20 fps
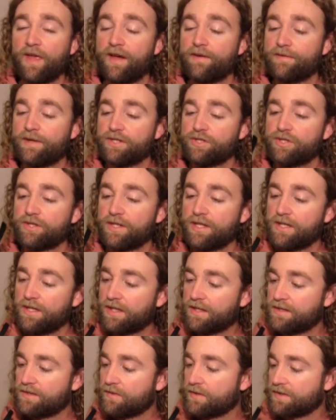eventually
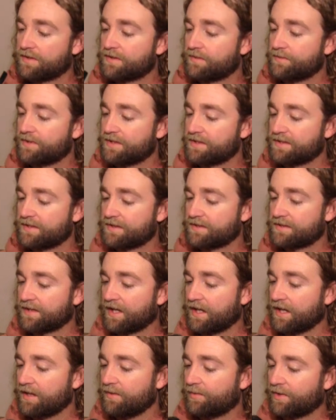and doing some distance skating,